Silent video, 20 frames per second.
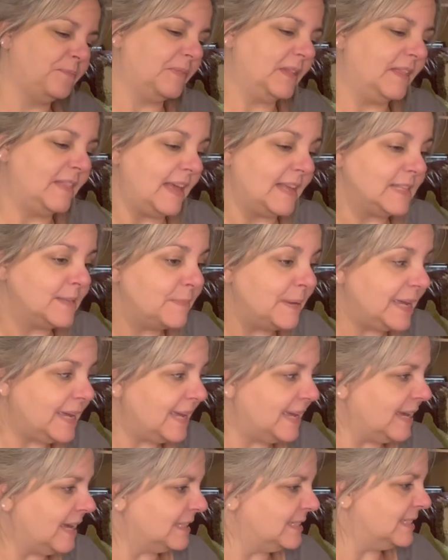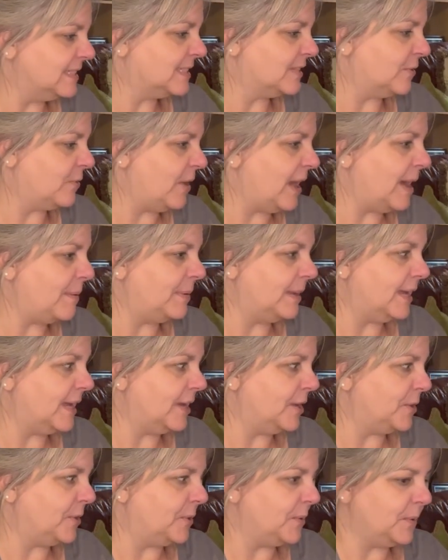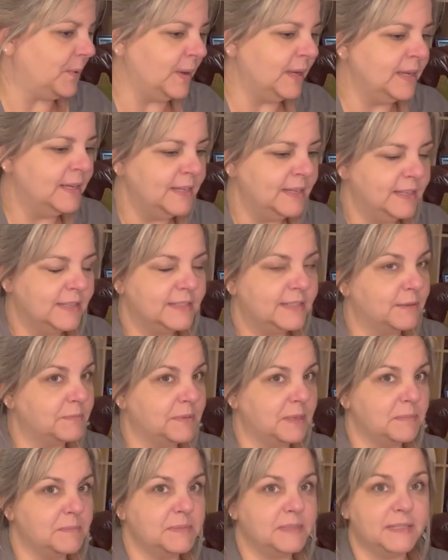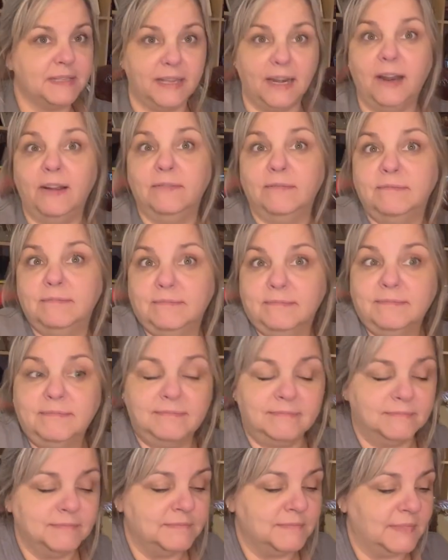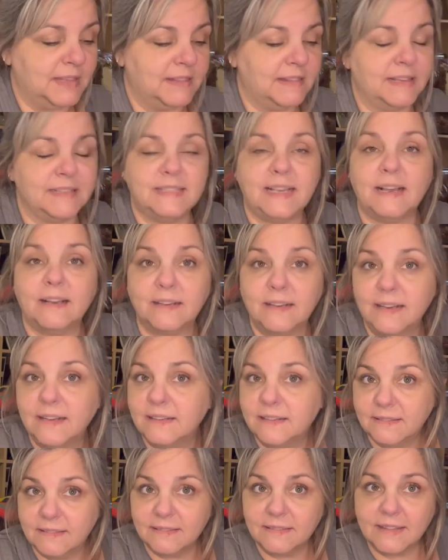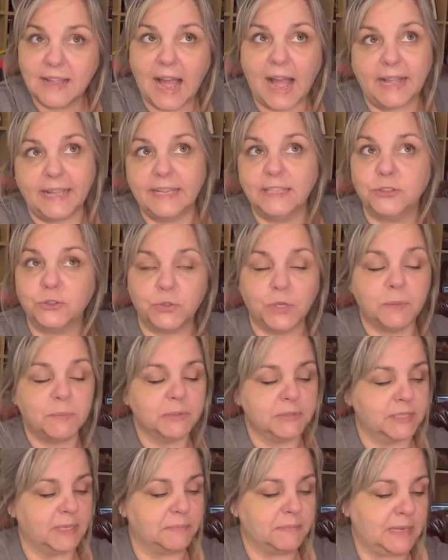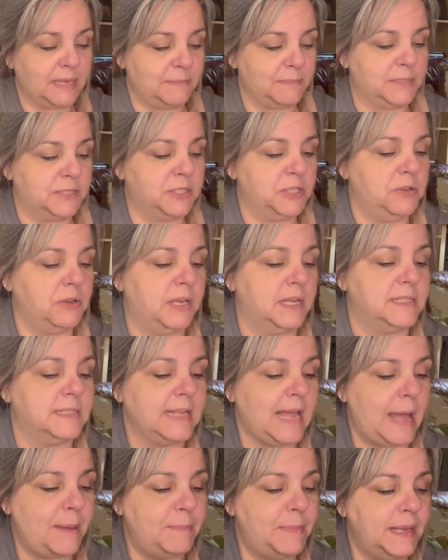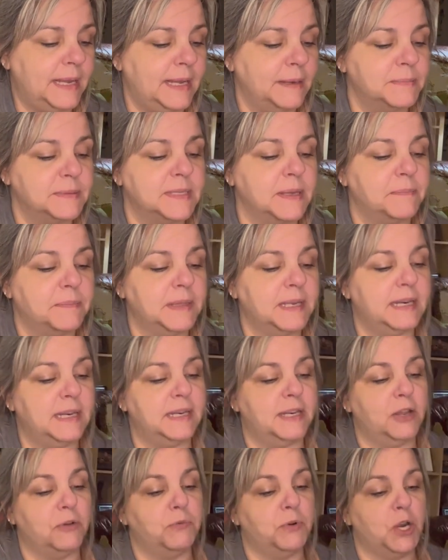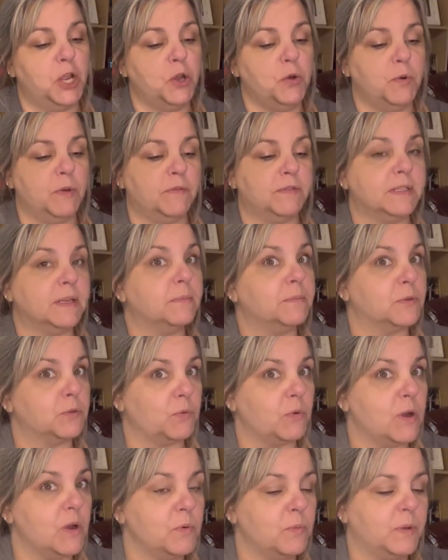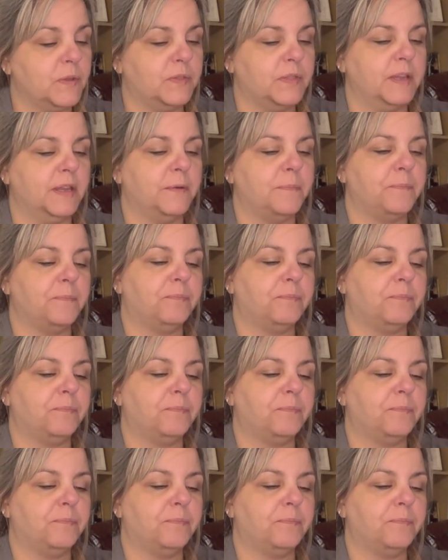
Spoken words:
That's me. I just grab and go. Sometimes, you know, that's how I get in trouble sometimes, too, because I pick up something and don't know if something's wrong with it.